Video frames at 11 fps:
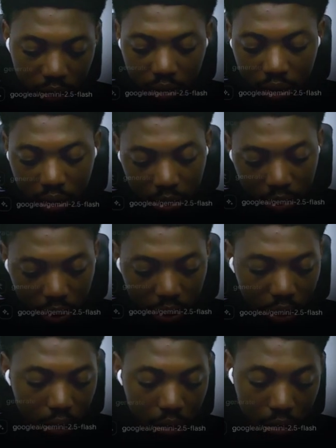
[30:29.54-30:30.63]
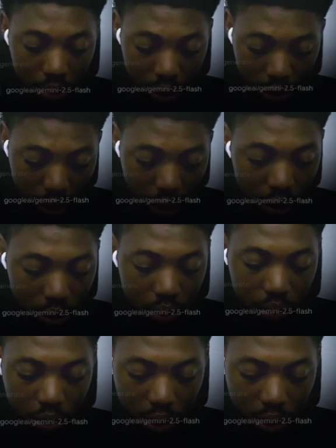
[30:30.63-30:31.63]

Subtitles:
of reading books. Subtitle, you